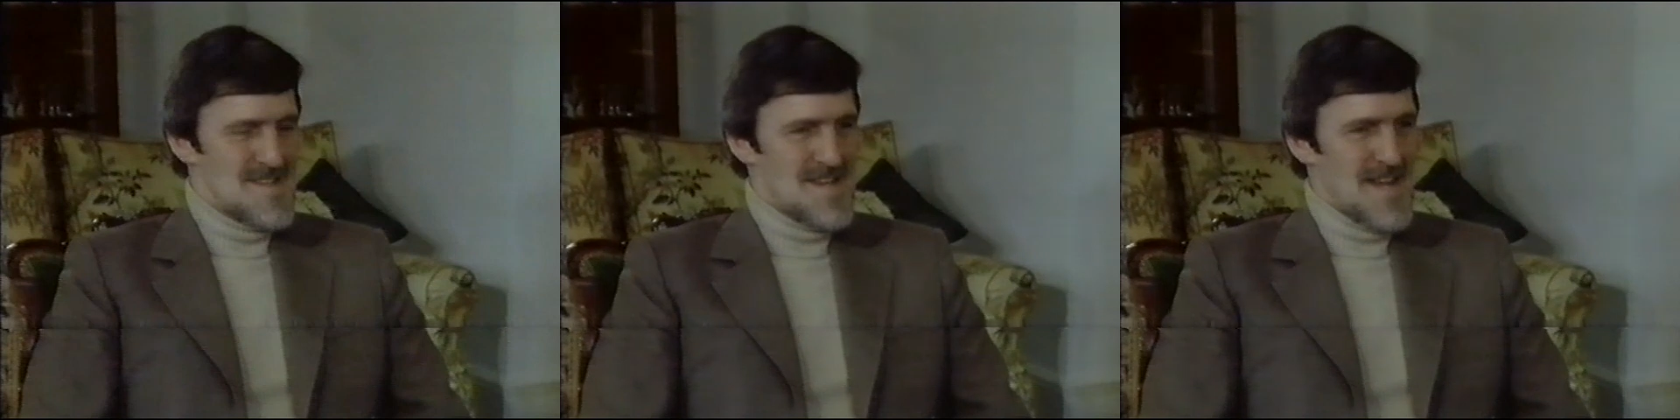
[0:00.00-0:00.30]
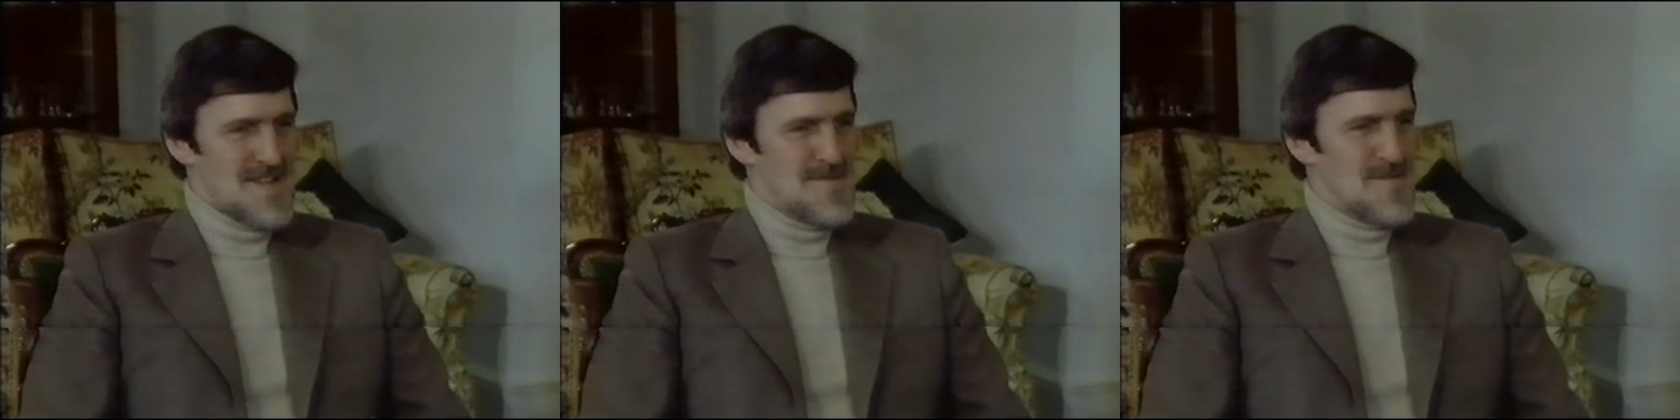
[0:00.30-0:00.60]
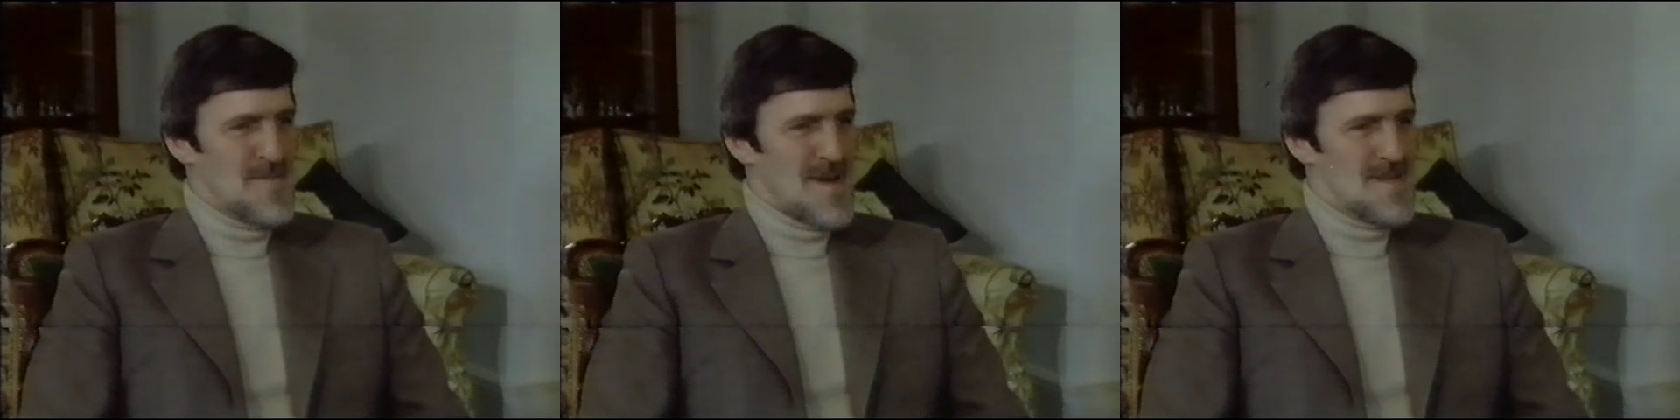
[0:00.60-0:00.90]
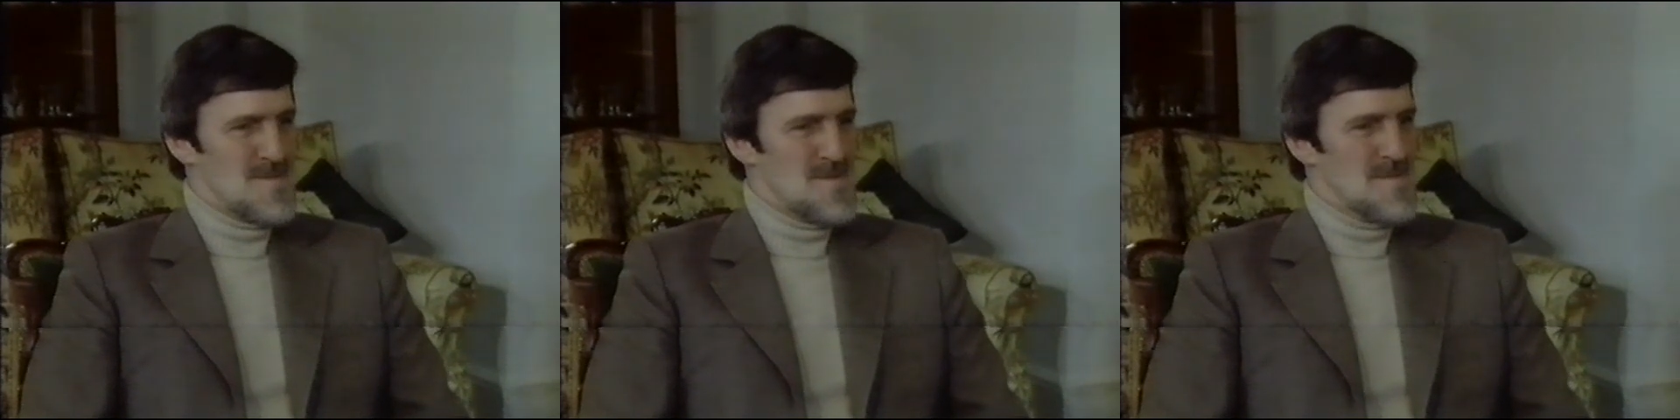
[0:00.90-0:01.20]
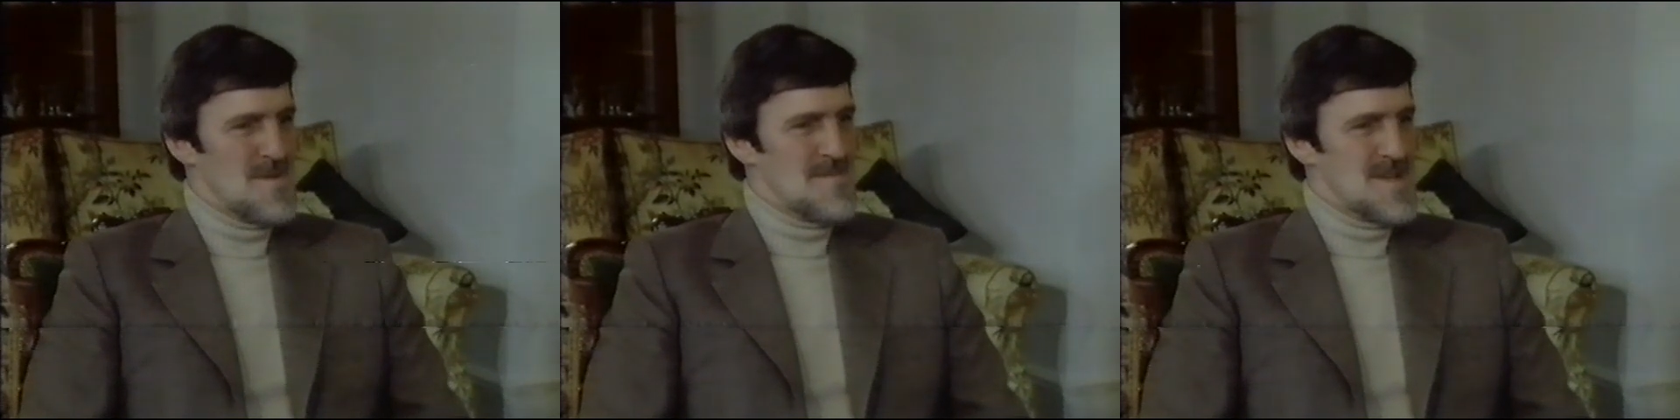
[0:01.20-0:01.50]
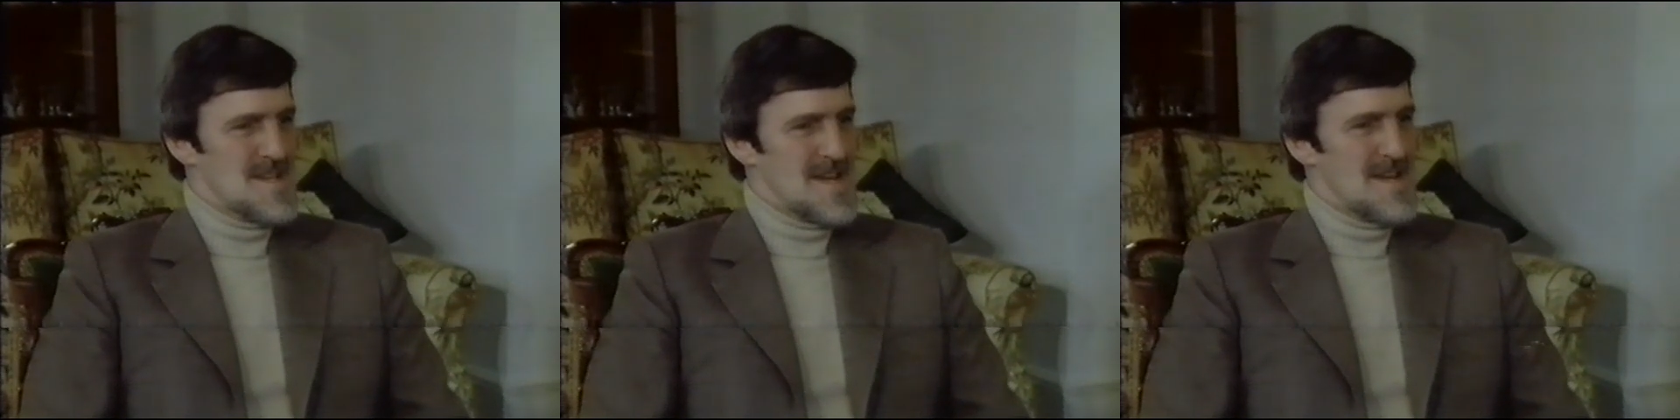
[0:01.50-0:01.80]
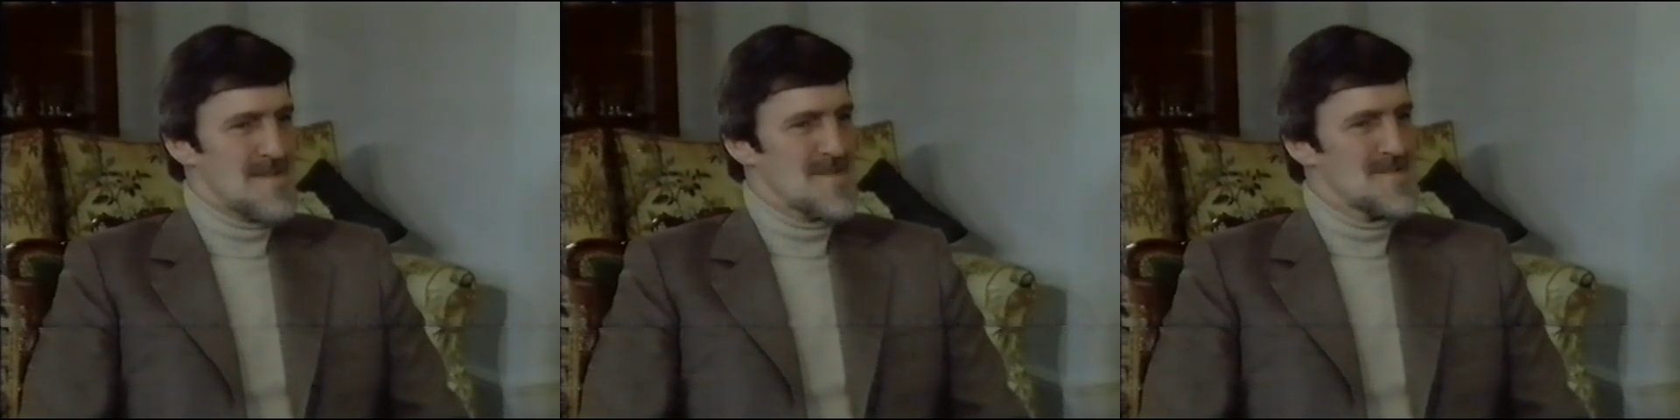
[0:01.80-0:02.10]
mm. and you had a sort of passport to Wembley
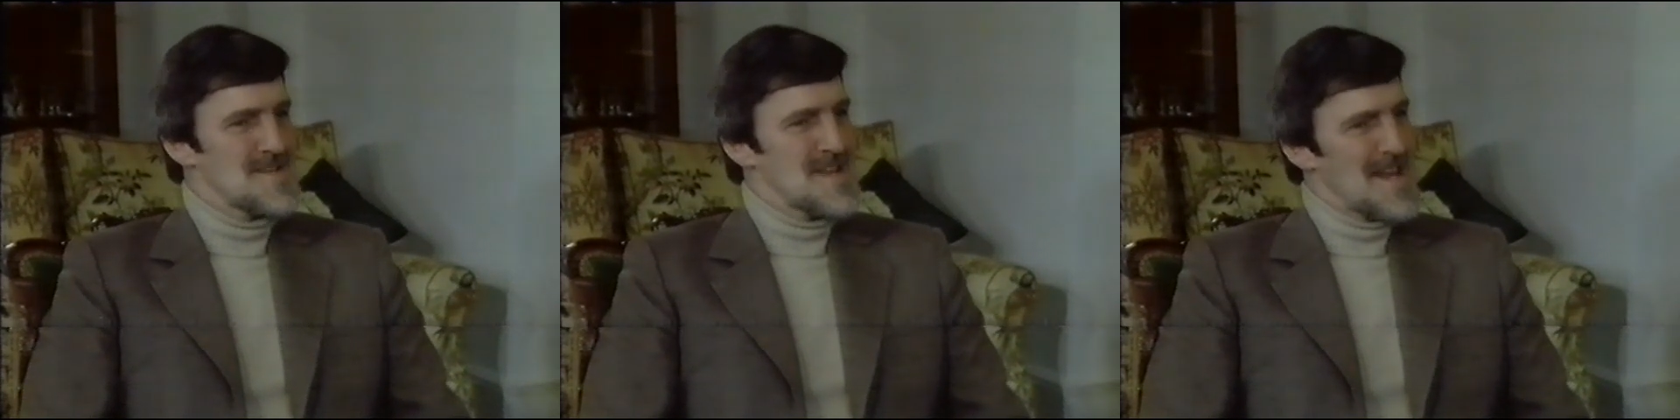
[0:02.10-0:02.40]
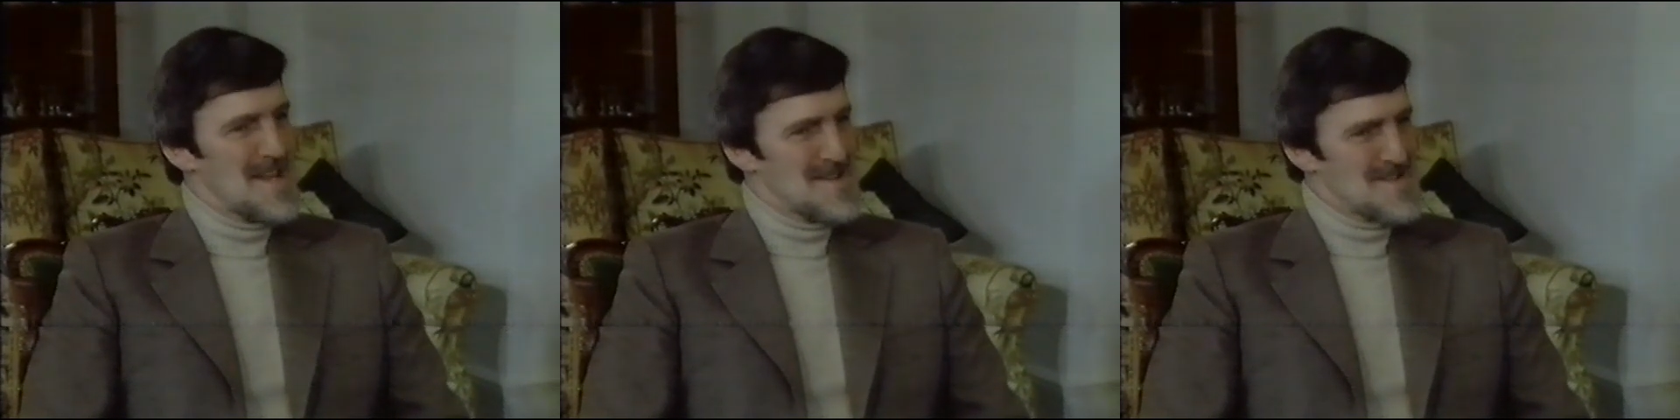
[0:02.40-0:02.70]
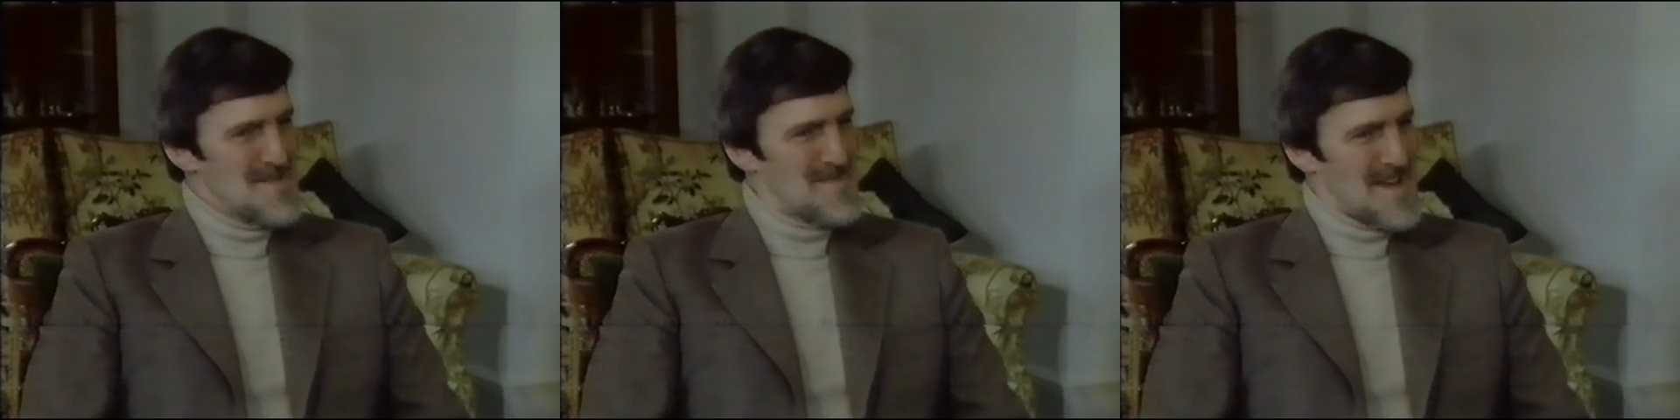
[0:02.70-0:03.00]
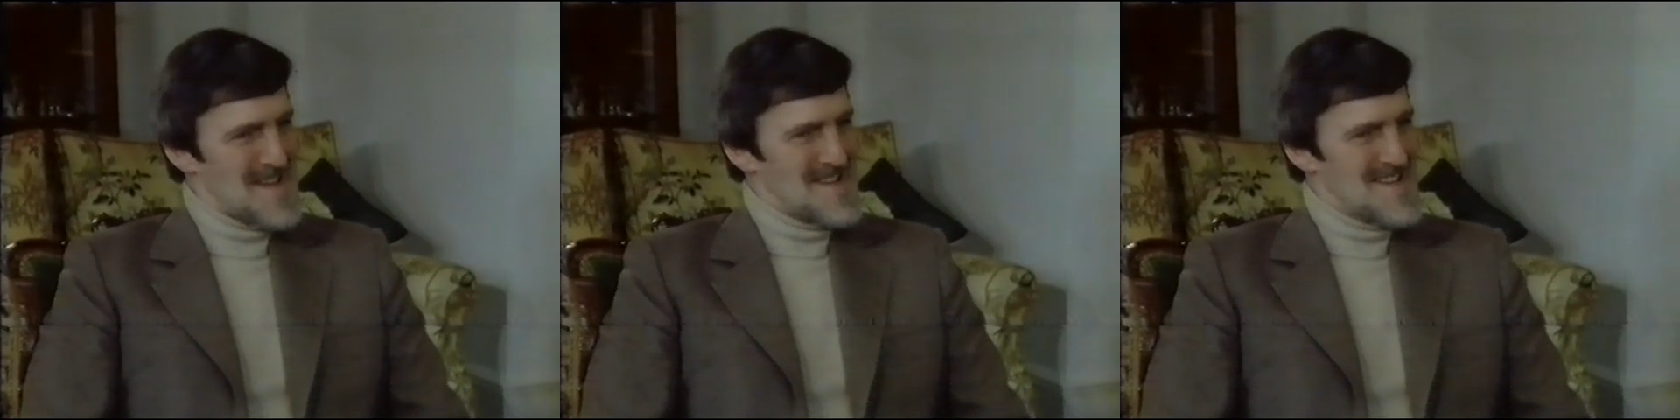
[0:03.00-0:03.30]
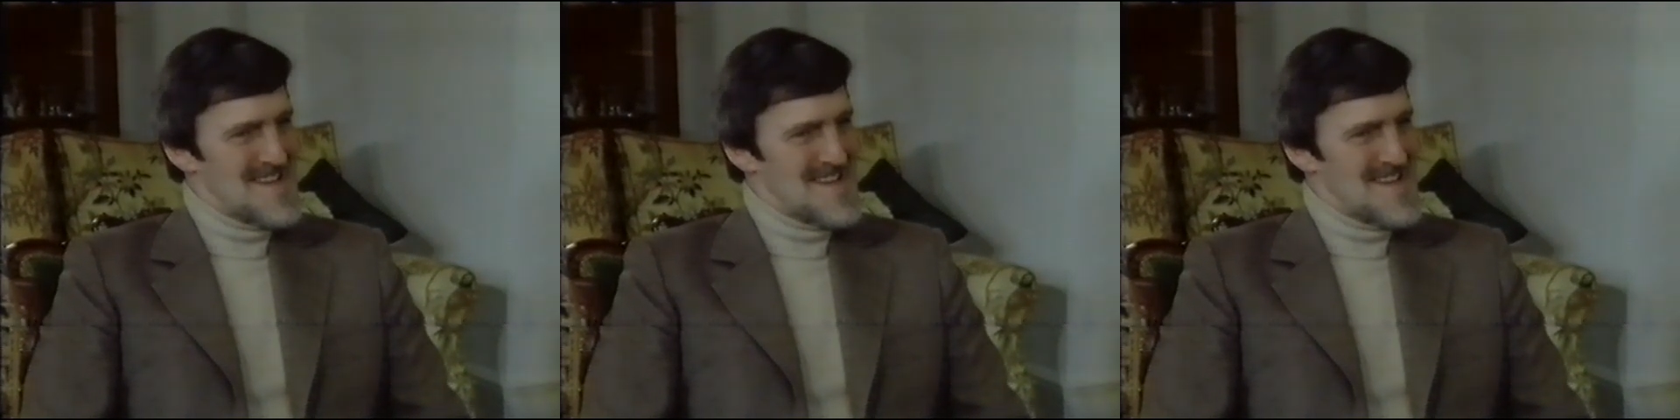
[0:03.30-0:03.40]
Stadium because your dad had a job there,